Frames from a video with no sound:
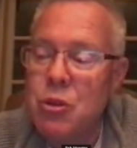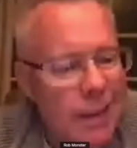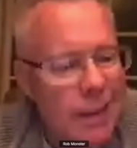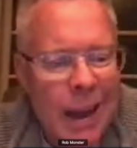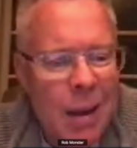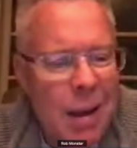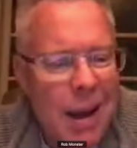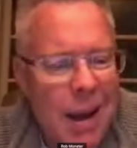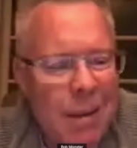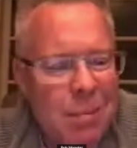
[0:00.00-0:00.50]

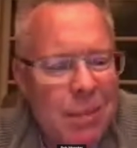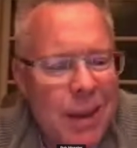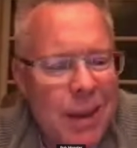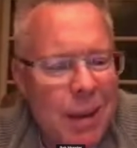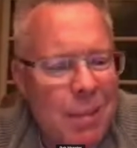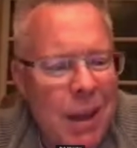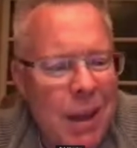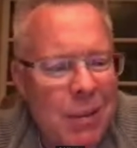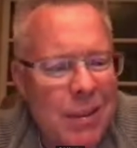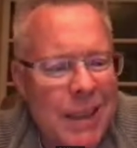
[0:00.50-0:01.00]
Yeah,
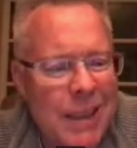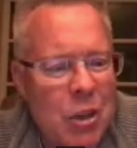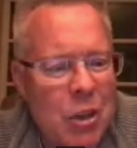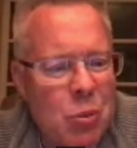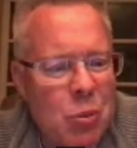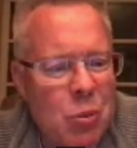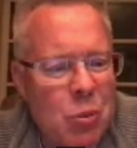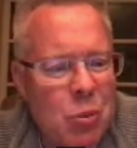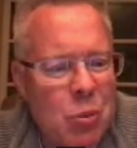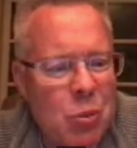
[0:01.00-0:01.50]
I'm not the
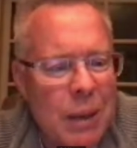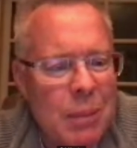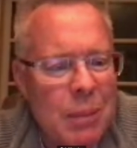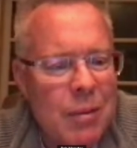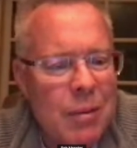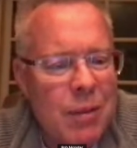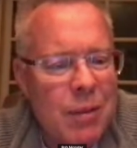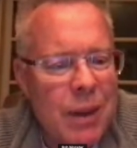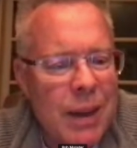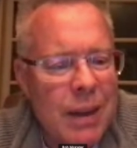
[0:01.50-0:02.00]
expert on
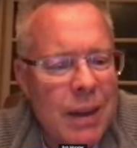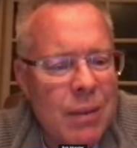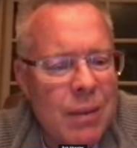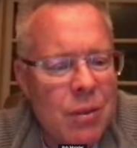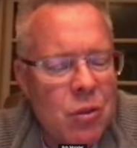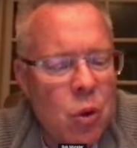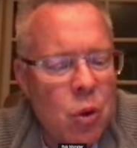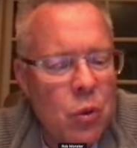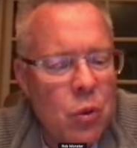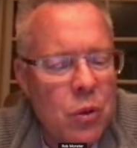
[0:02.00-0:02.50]
MD5,
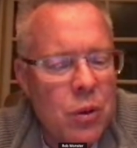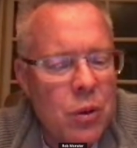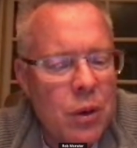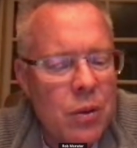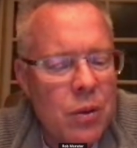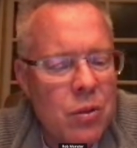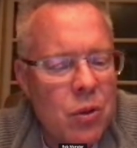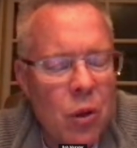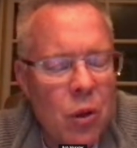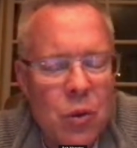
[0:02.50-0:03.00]
salted,
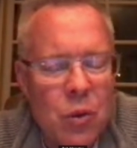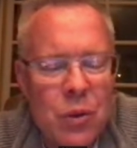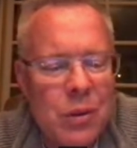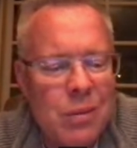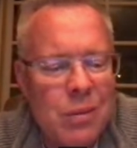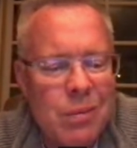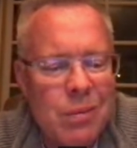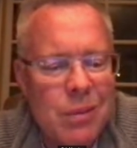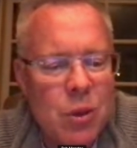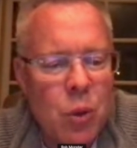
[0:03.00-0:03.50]
unsalted.
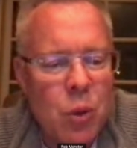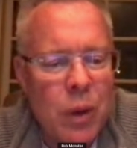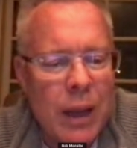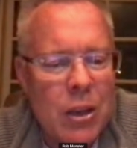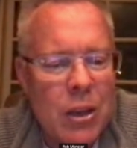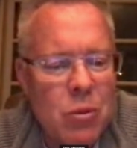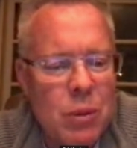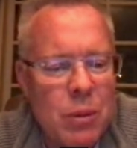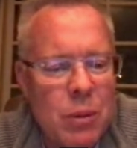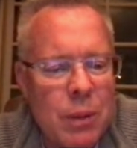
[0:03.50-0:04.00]
Don't
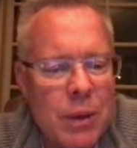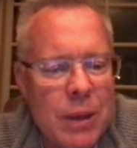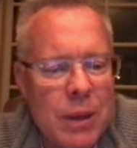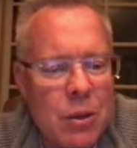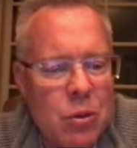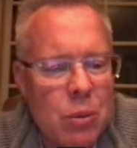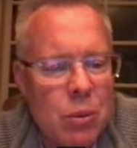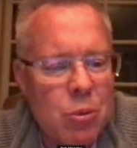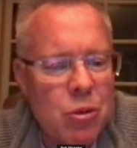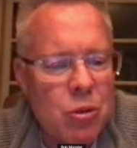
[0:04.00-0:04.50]
ask me about
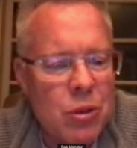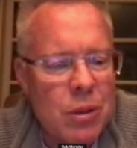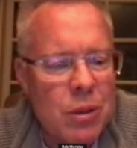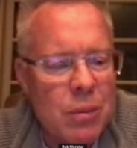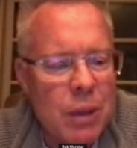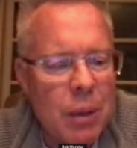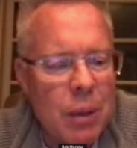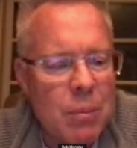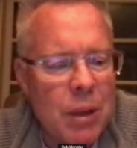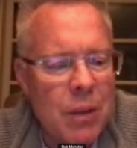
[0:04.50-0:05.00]
encryption.
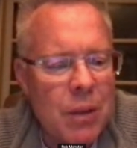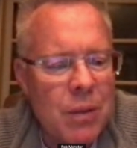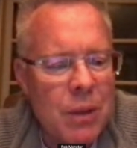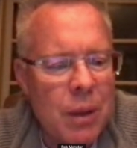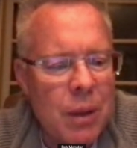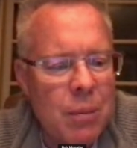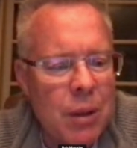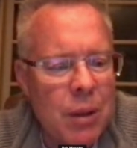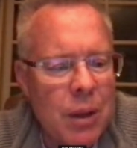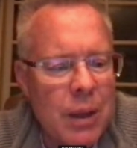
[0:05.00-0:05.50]
I'm
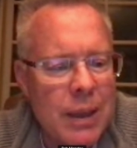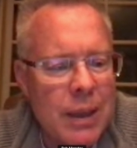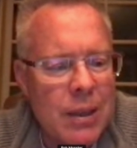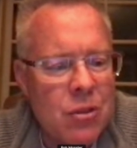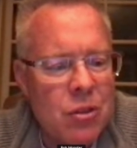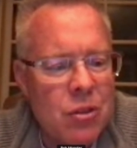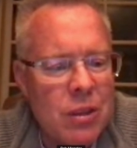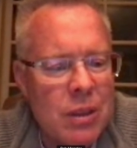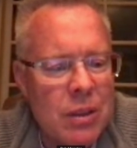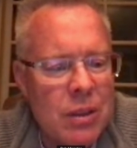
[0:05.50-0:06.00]
not like a
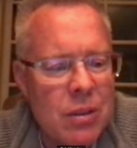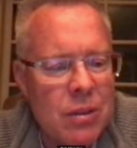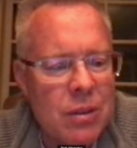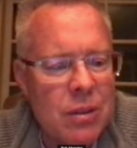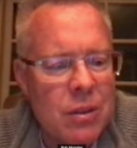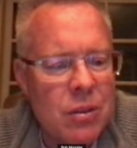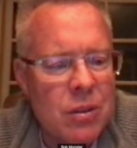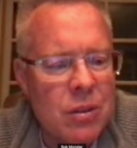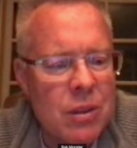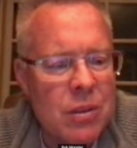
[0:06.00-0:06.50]
genius in this
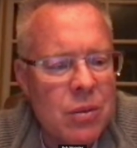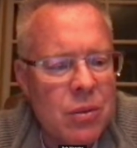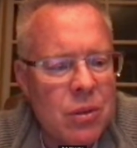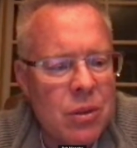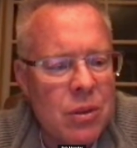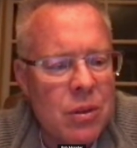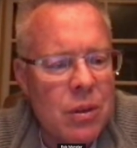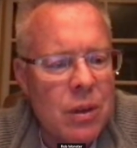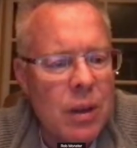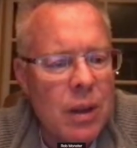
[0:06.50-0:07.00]
stuff.
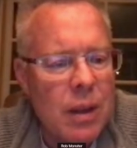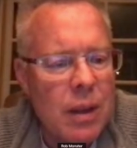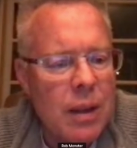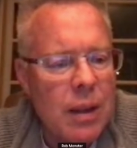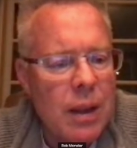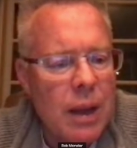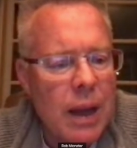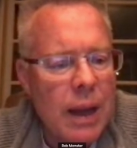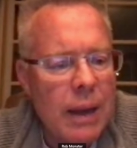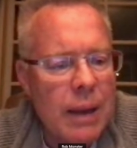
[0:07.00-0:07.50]
So
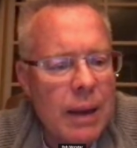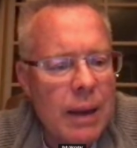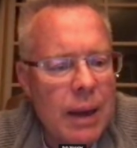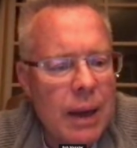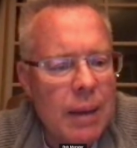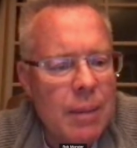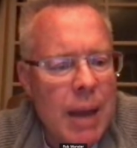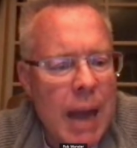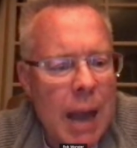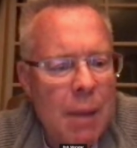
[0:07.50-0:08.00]

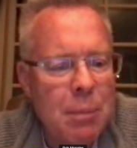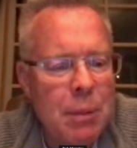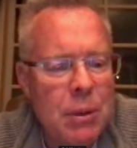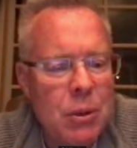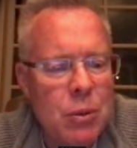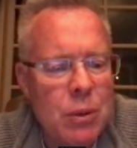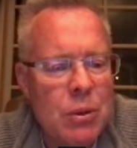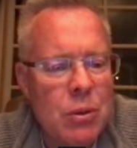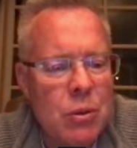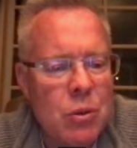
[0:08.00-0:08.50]
I'm happy to
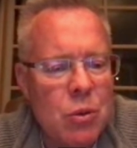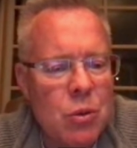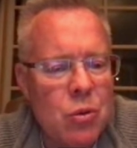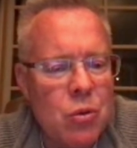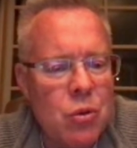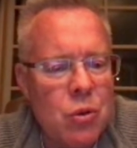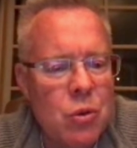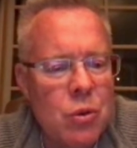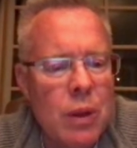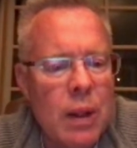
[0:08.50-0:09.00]
introduce
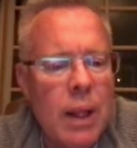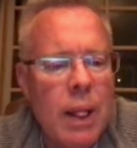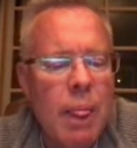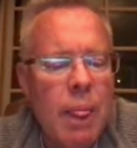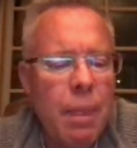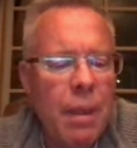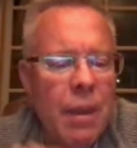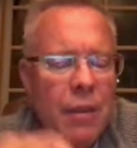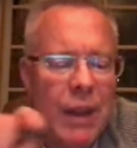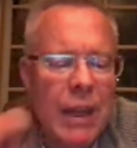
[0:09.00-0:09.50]
you.
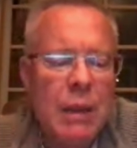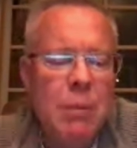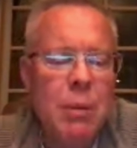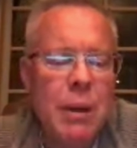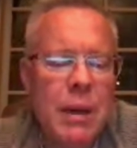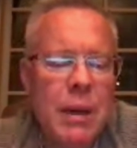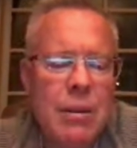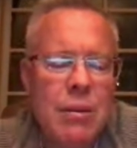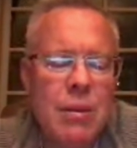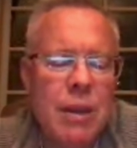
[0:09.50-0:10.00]
If
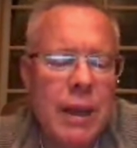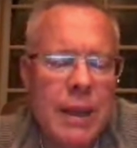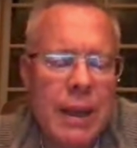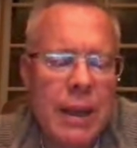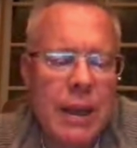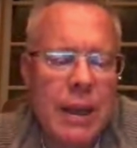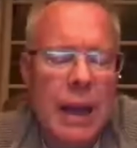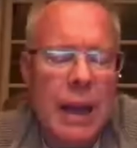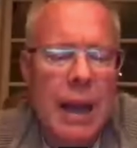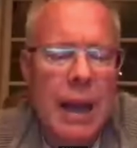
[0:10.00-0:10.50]
anybody, so what
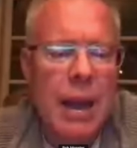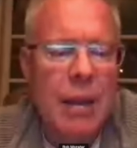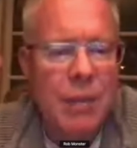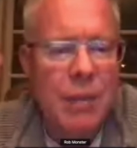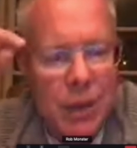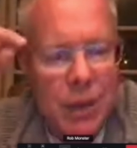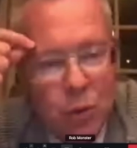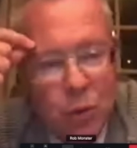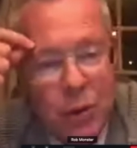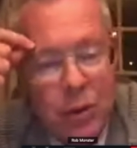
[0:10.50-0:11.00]
I
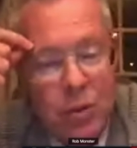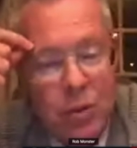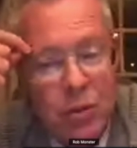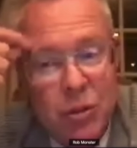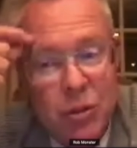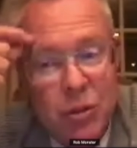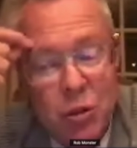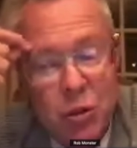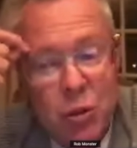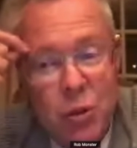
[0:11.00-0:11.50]
saw,
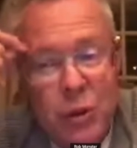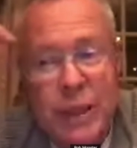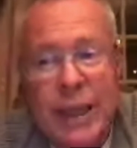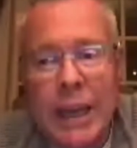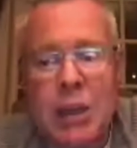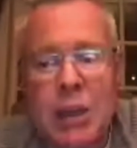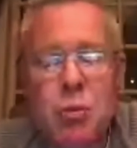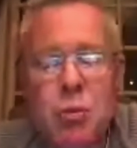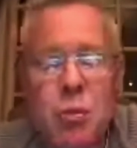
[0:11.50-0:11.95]
it was bad.